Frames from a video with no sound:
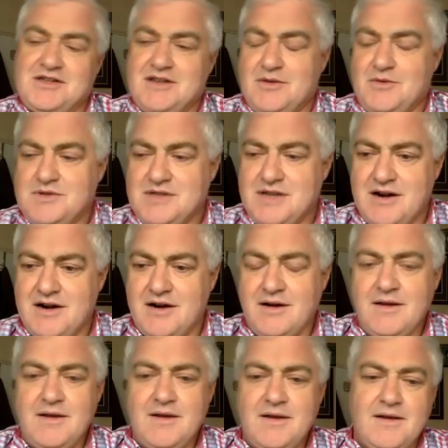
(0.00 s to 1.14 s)
that was there.
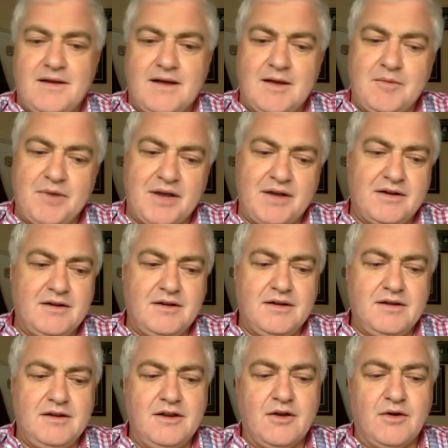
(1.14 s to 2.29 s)
But
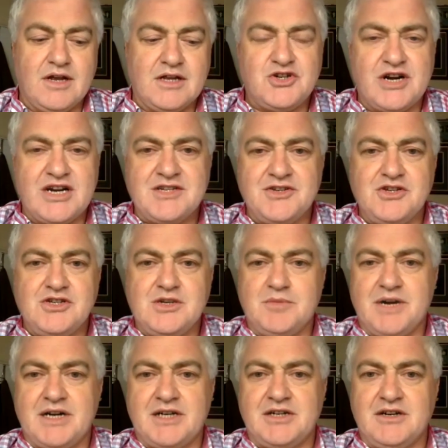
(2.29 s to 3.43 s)
you know, a stress-induced
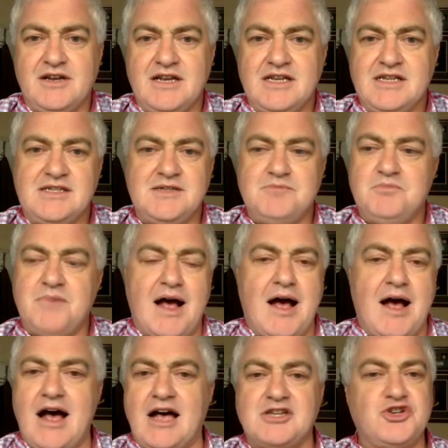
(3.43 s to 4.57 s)
depression is
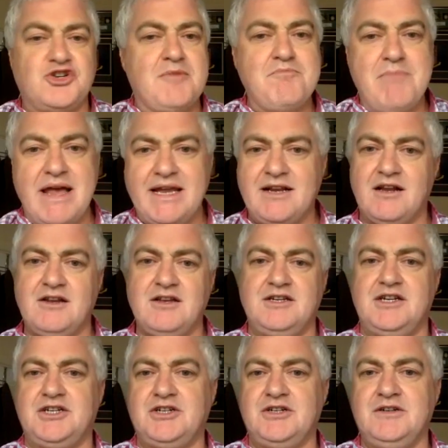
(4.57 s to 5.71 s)
a strict medical
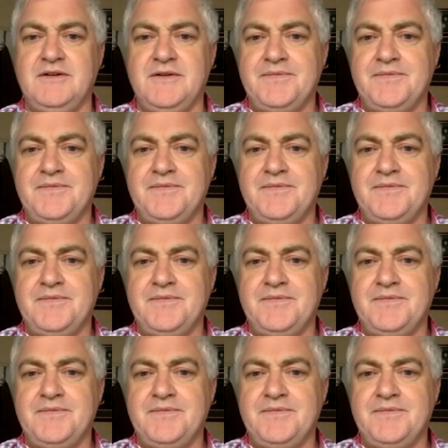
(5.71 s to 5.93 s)
condition.